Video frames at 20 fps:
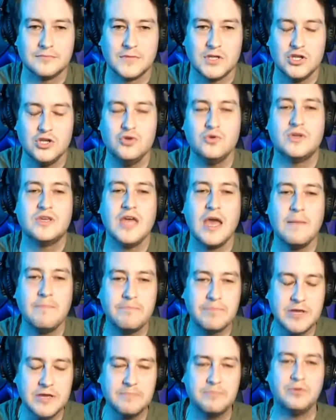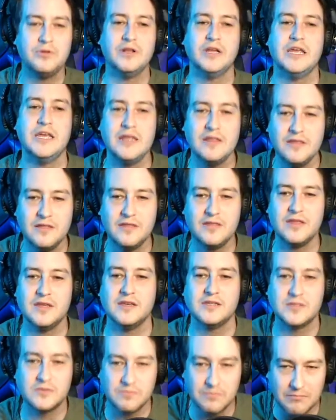You get people in
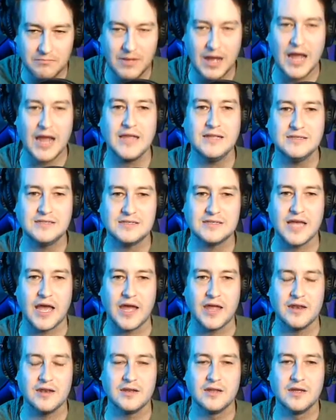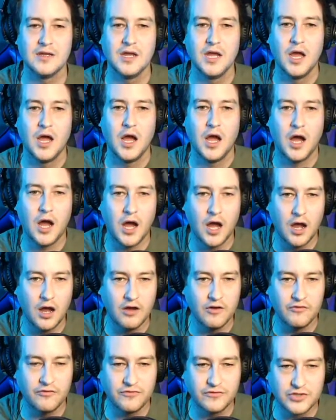this mindset
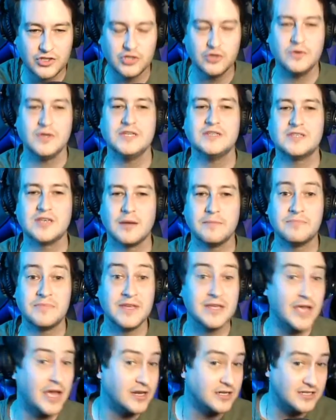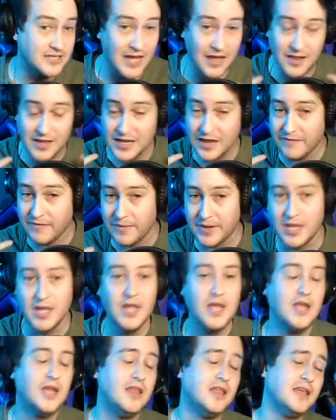of doing something and telling everybody,
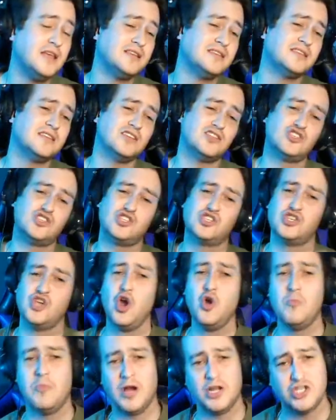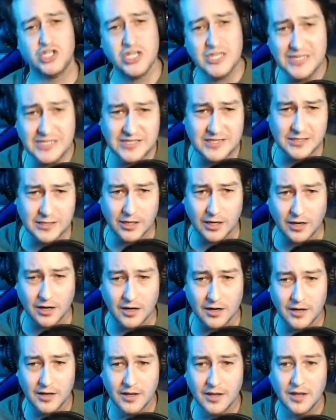this is so much
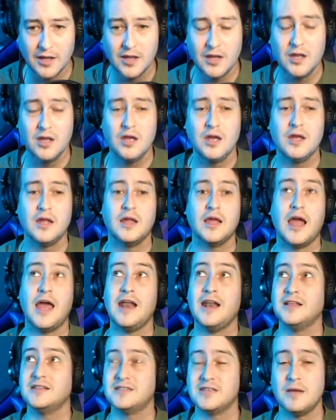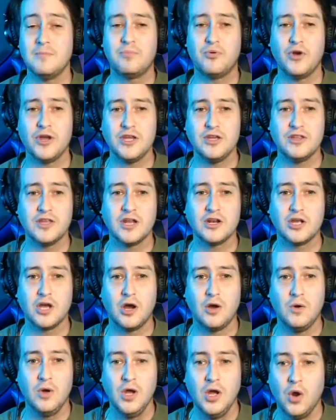easier. And at some point you then
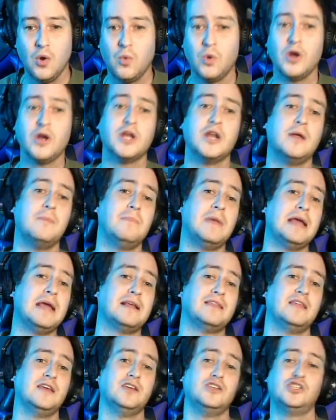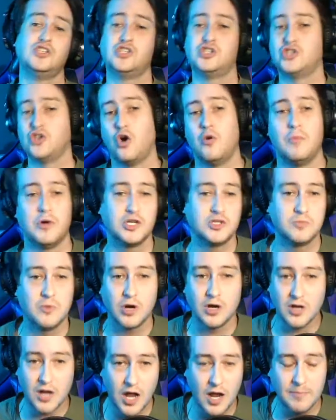go, we're going to make things so much
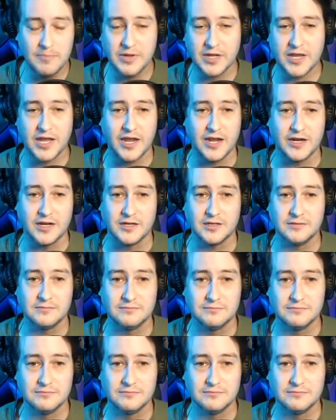more complicated.